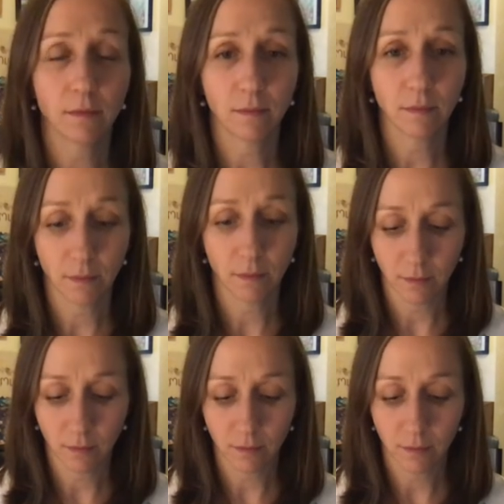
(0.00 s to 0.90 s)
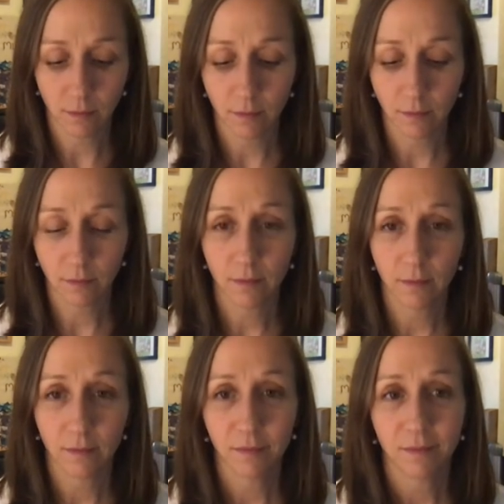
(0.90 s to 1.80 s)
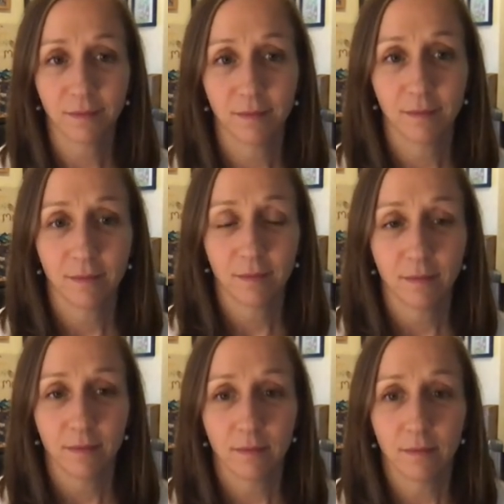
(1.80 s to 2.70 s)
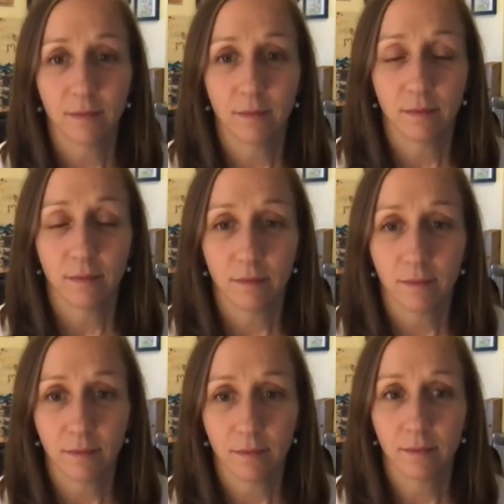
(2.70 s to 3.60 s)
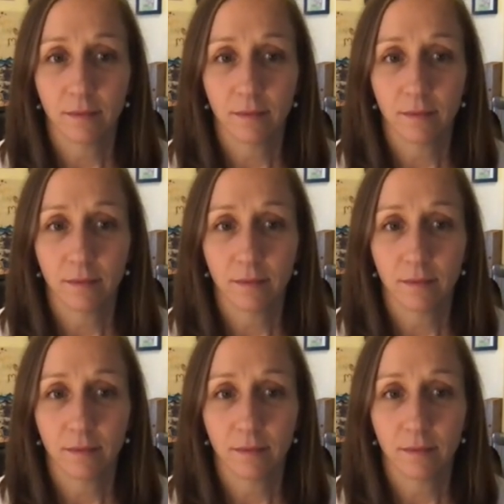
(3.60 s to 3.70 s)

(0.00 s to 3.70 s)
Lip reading: (not speaking)